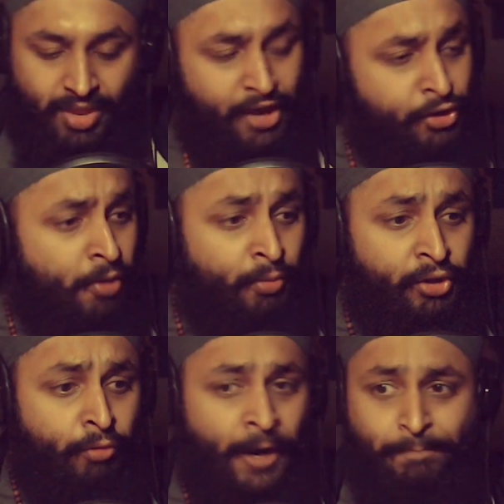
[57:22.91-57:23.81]
You're
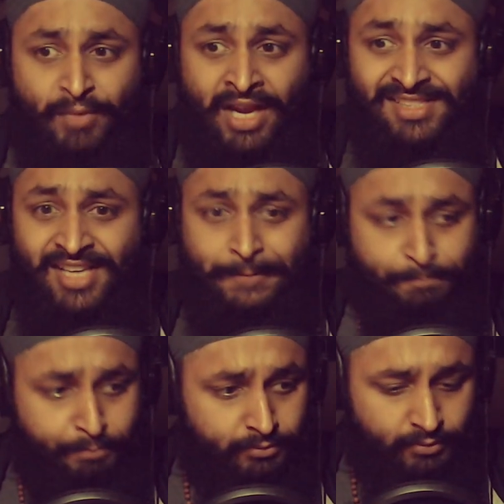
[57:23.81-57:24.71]
completely right. And it's like,
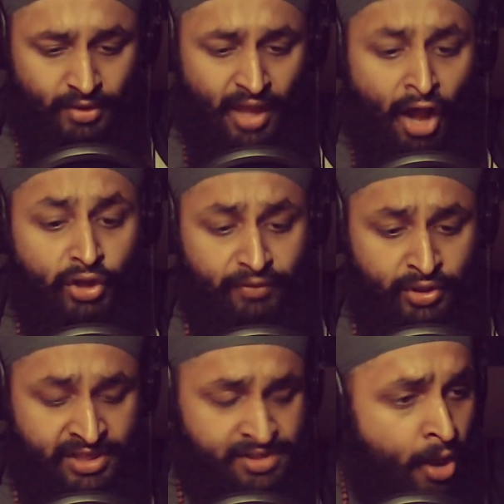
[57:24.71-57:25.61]
I'll give you
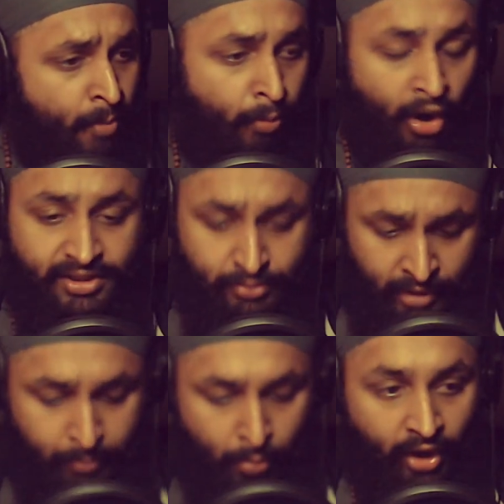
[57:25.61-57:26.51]
this.
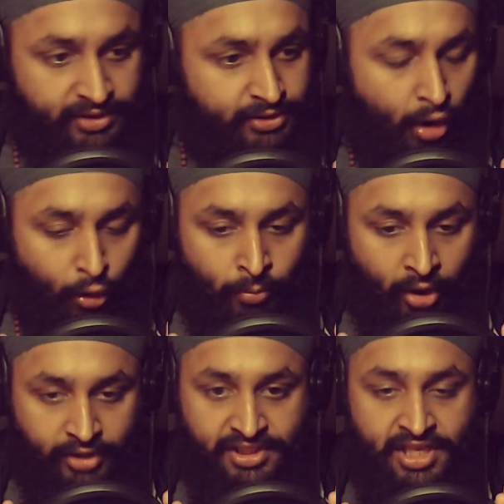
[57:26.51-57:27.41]
Karl
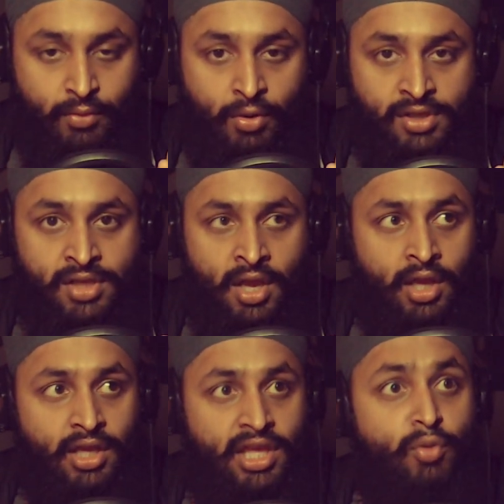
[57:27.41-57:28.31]
Marx, he was
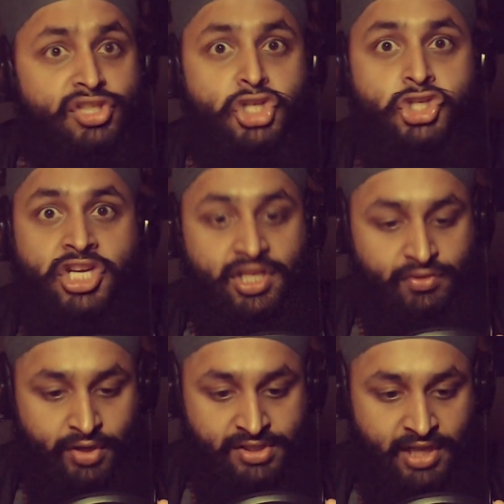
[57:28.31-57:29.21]
a genius
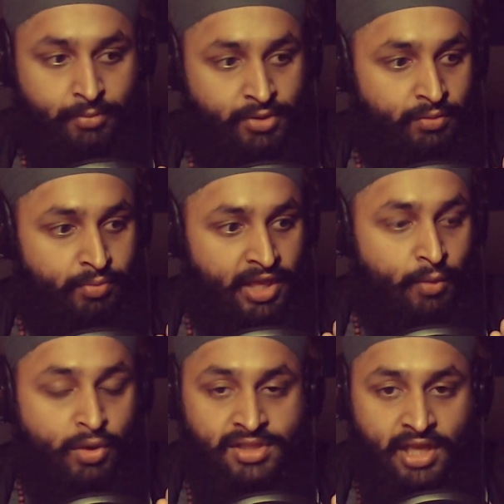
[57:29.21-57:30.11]
for his time, dude.
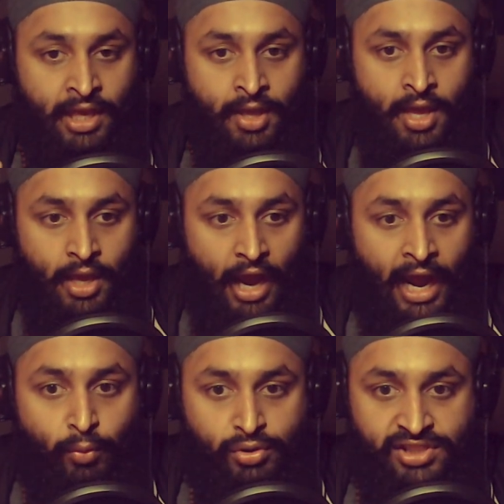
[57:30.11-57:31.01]

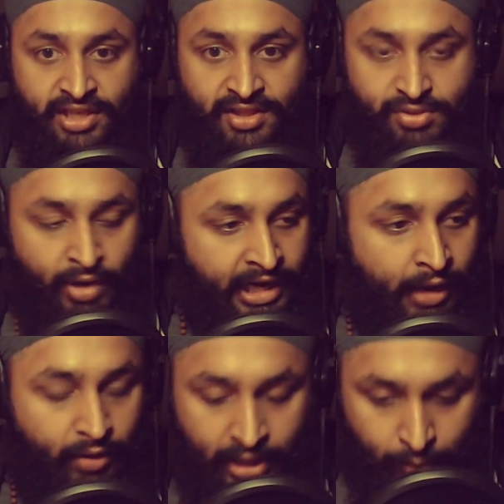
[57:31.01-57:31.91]
I will say this right
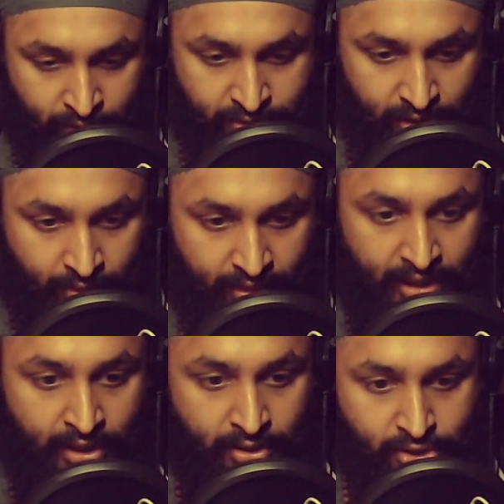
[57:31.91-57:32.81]
now, he was
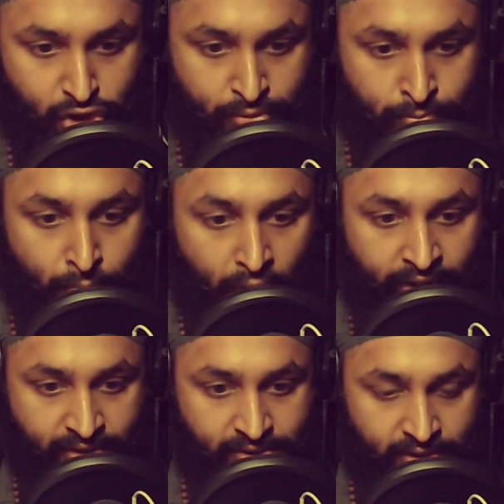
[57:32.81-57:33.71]
the
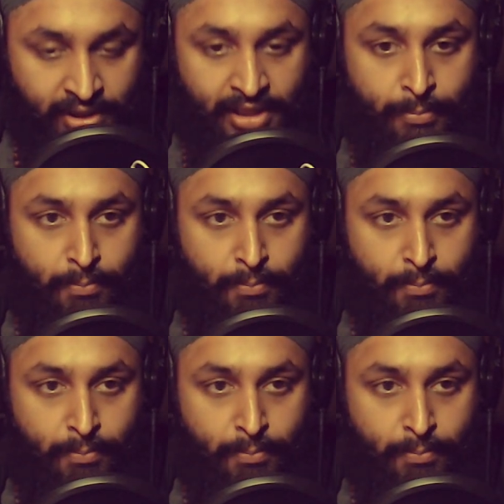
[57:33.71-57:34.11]
smartest, he